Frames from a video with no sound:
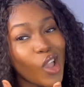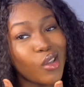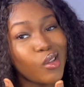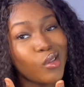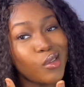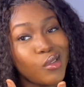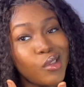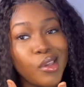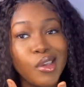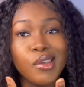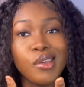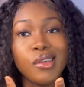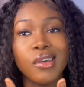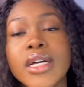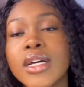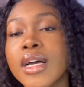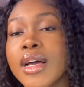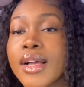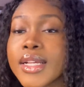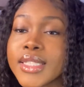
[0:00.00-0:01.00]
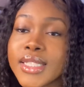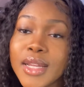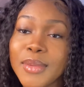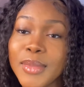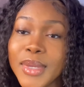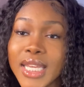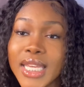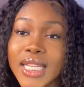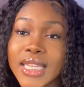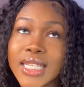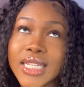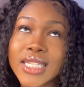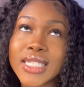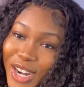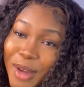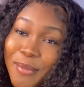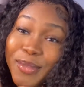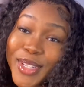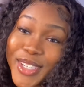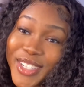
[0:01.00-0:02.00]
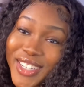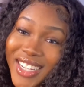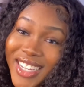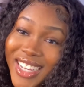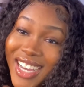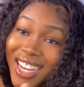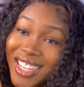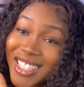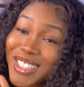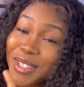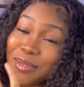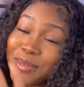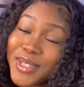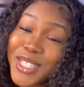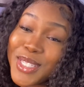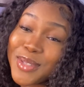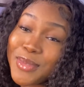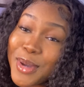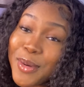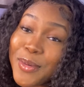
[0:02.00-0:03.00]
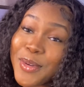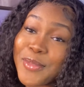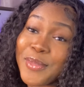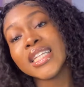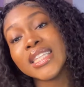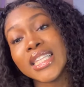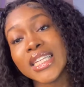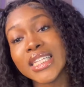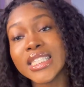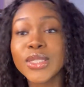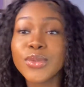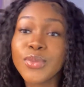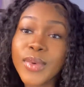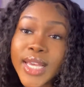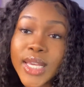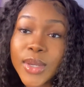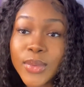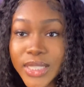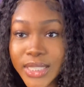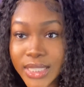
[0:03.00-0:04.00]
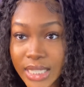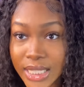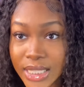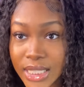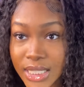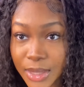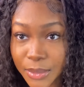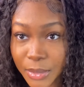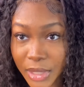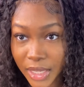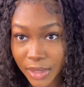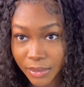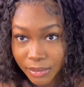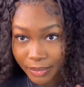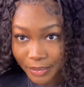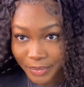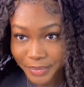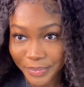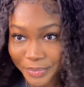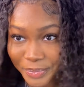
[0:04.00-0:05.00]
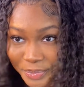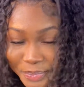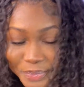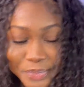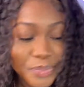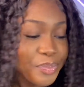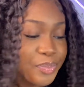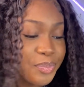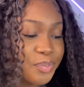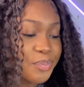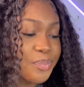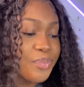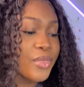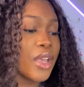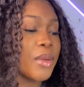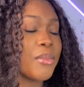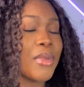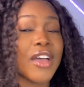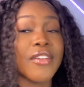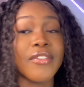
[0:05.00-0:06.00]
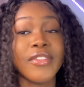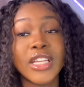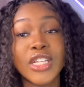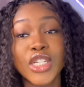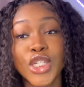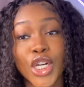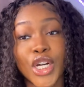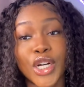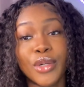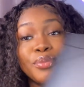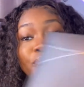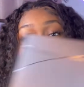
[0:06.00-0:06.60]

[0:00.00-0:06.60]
Yeah, how should I begin this? I'm learning, guys, so please bear with me. This wig was sent to me by VSHOW.